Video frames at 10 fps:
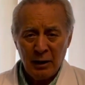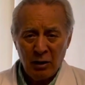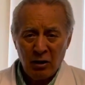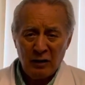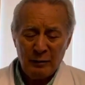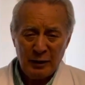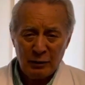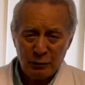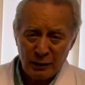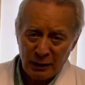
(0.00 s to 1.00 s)
I've been
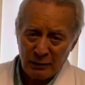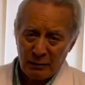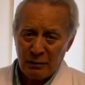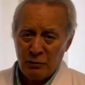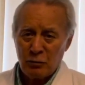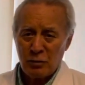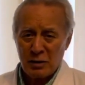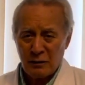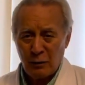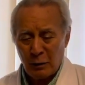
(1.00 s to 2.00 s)
doing
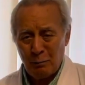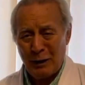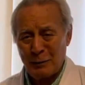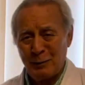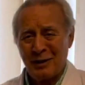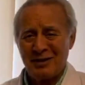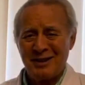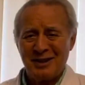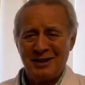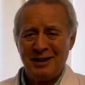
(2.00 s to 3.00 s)
nutrition for the best part of
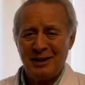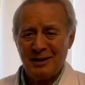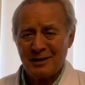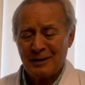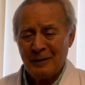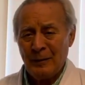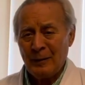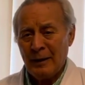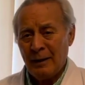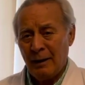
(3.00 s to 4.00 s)
60 years,
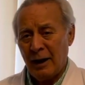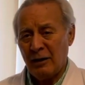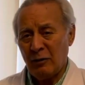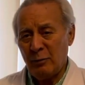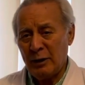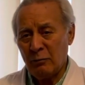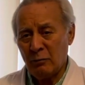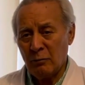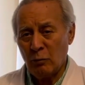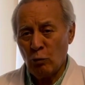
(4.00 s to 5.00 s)
and I've been
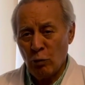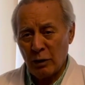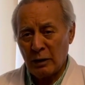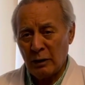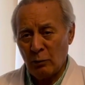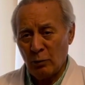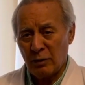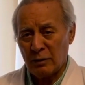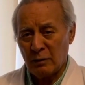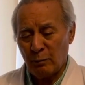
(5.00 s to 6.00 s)
working
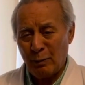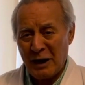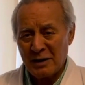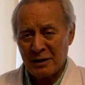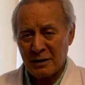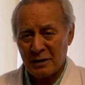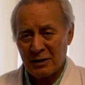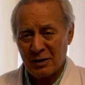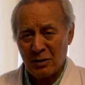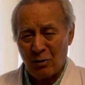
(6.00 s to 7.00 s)
with patients
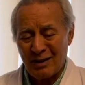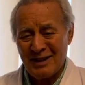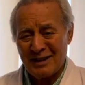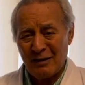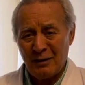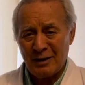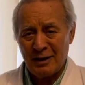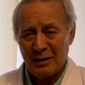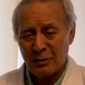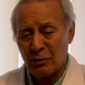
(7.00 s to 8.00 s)
since
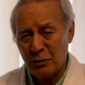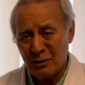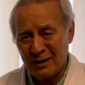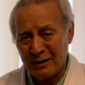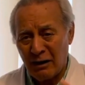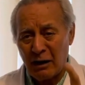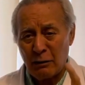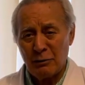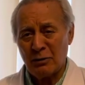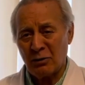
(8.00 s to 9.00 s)
1976 on using
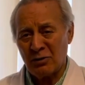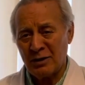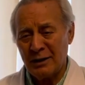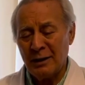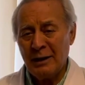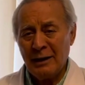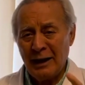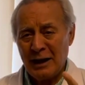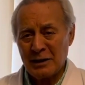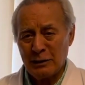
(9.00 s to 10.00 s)
iridology
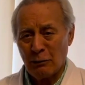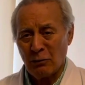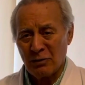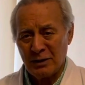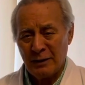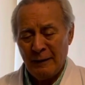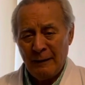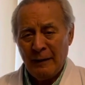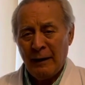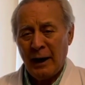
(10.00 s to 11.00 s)
and sclerology,
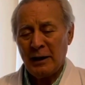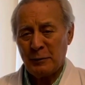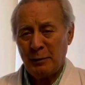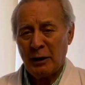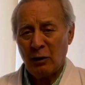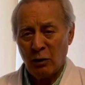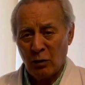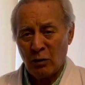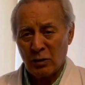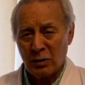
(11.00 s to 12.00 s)
and it's been a
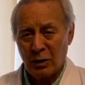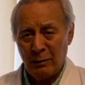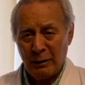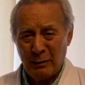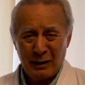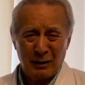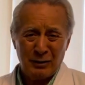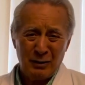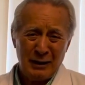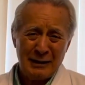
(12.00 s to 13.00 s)
long time and about
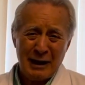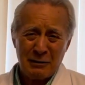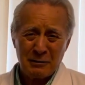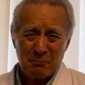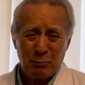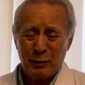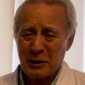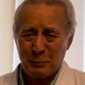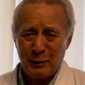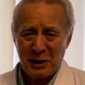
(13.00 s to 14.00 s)
30,000
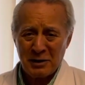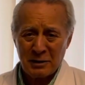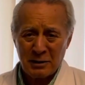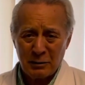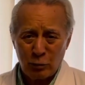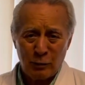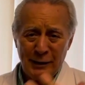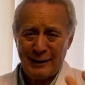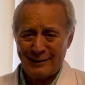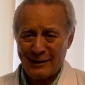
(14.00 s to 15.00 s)
plus patients in
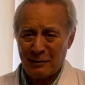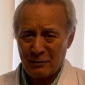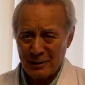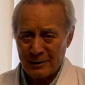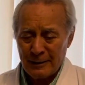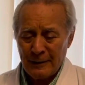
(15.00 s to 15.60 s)
28 countries.